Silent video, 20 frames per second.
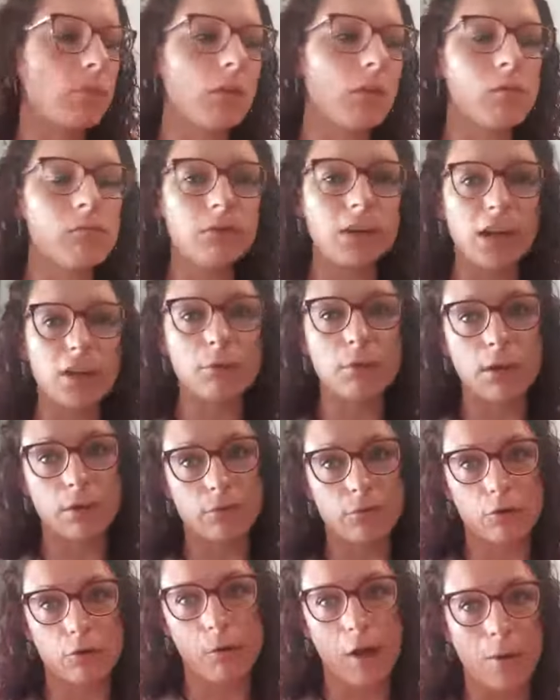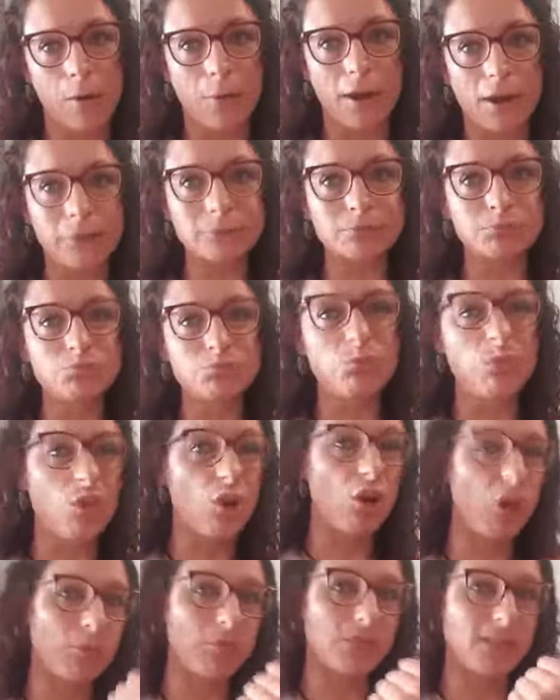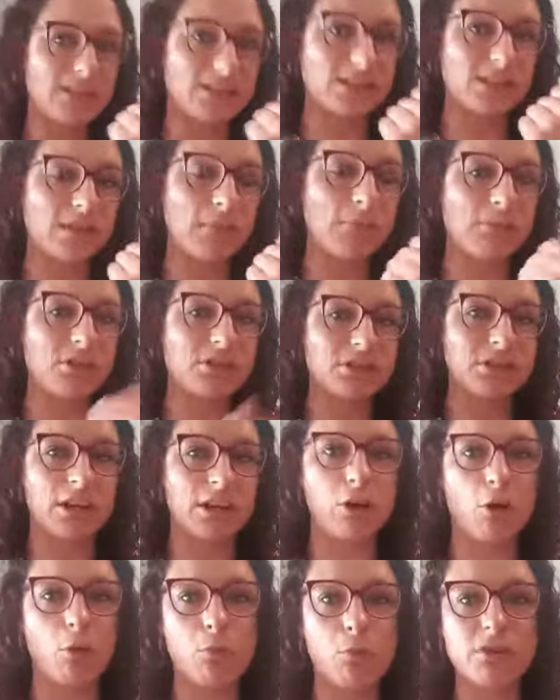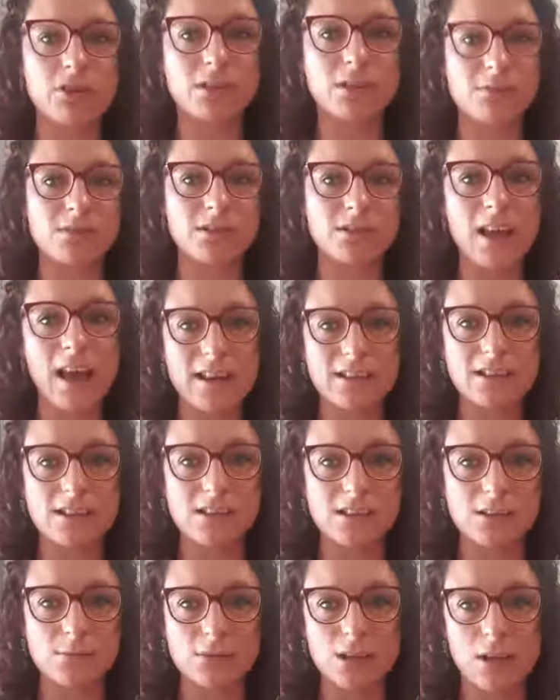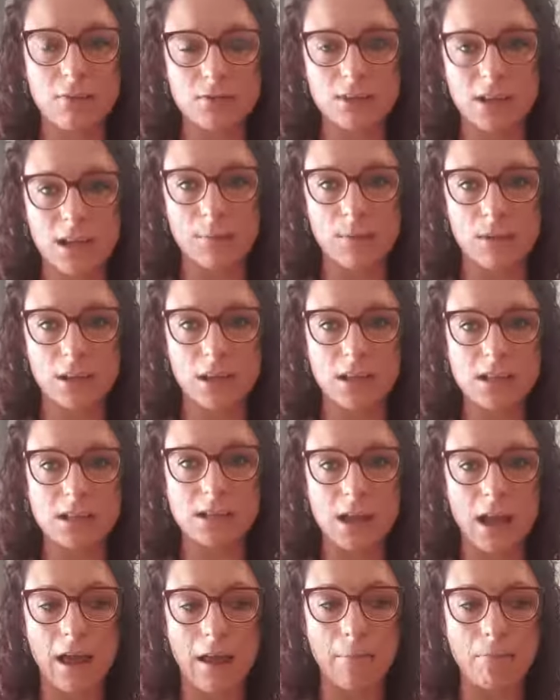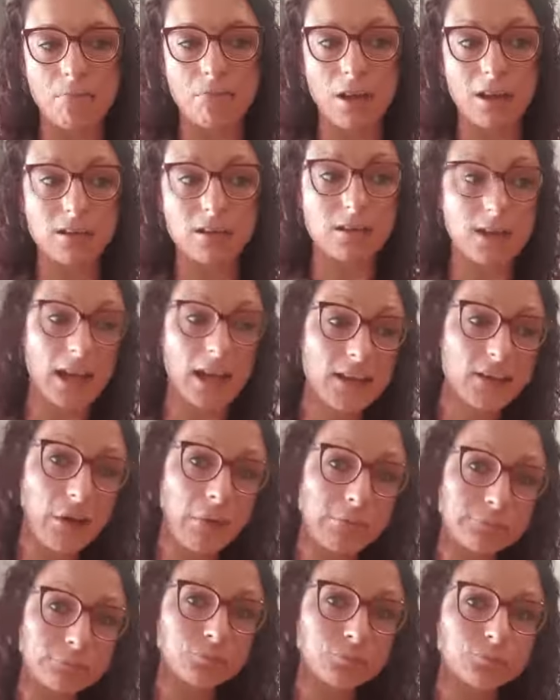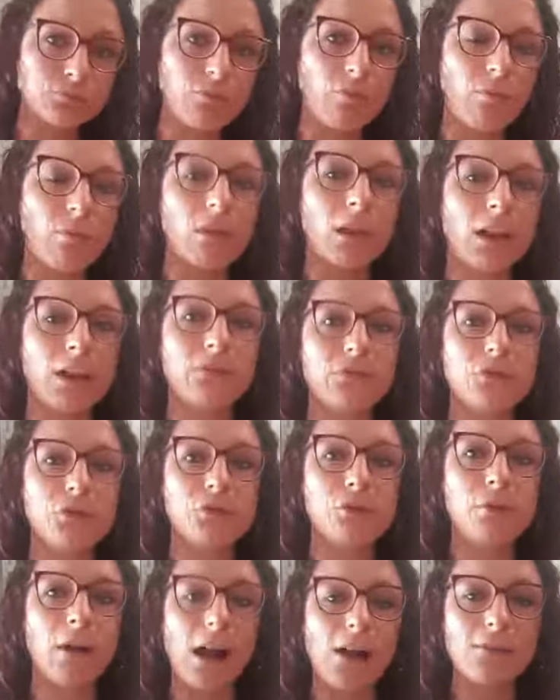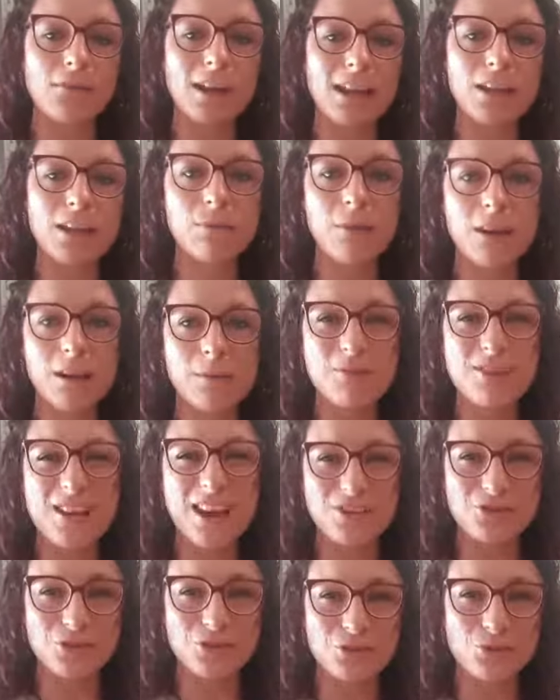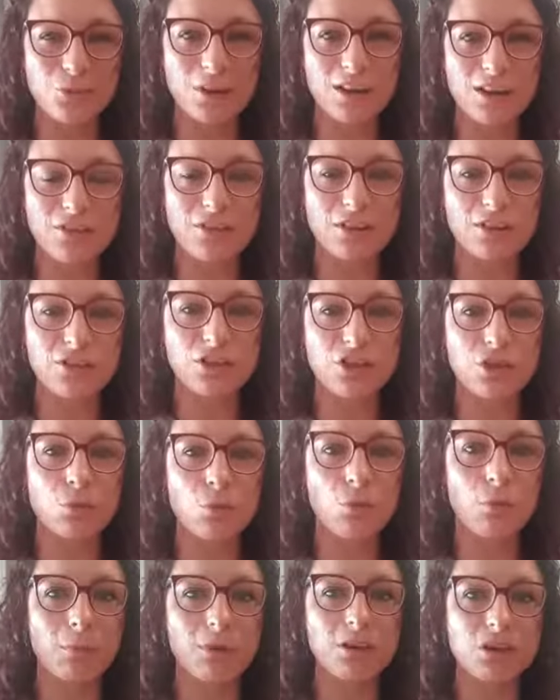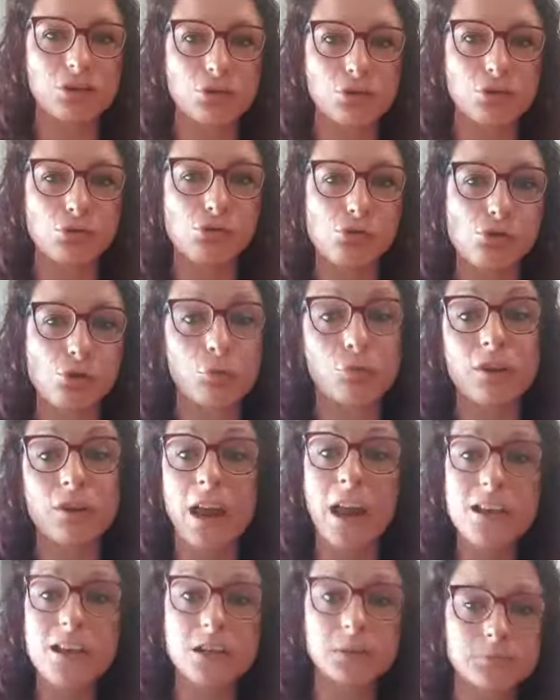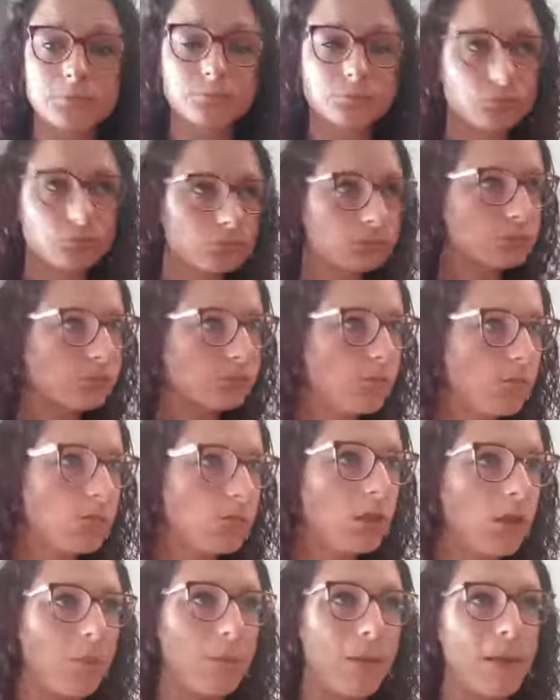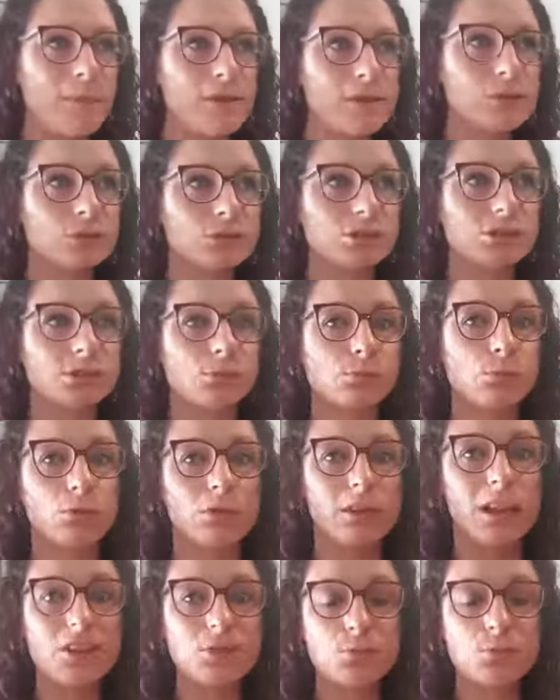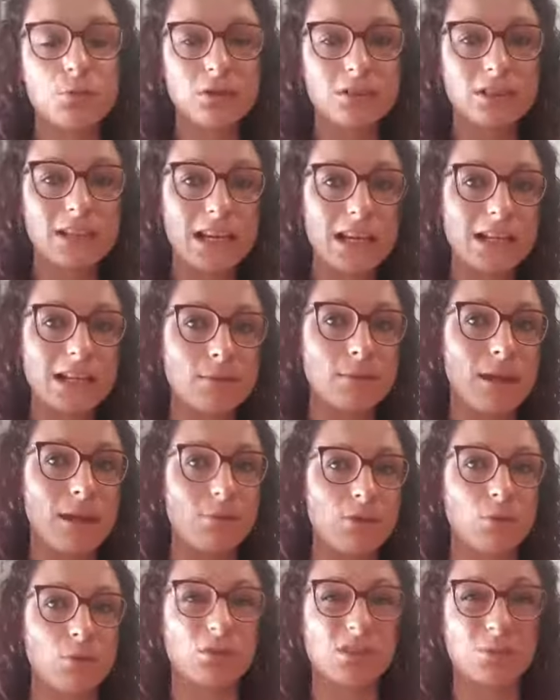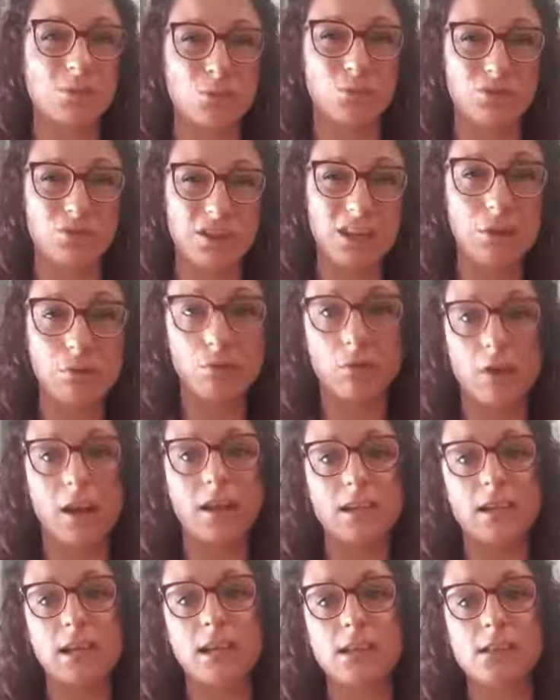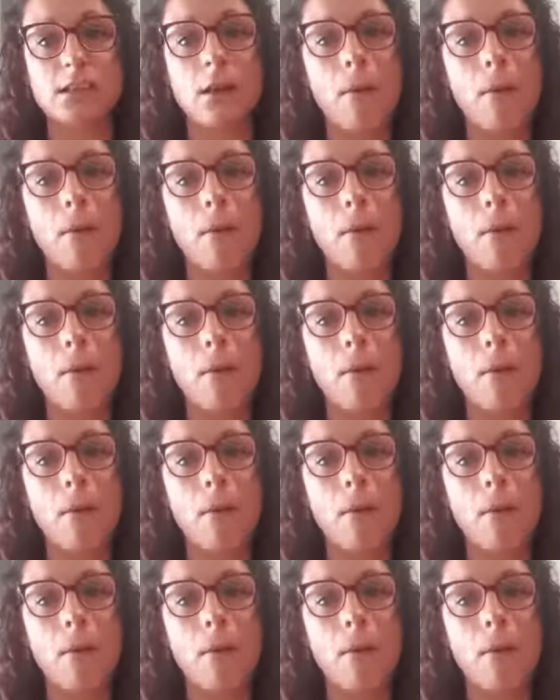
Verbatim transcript: getting ready for a great week. I hope this is going to help with some snacks and some stuff to keep the kids um, entertained. If you have any recommendations or anything that you want me to create, maybe you want some more lunchbox things, maybe you want some more dinner ideas,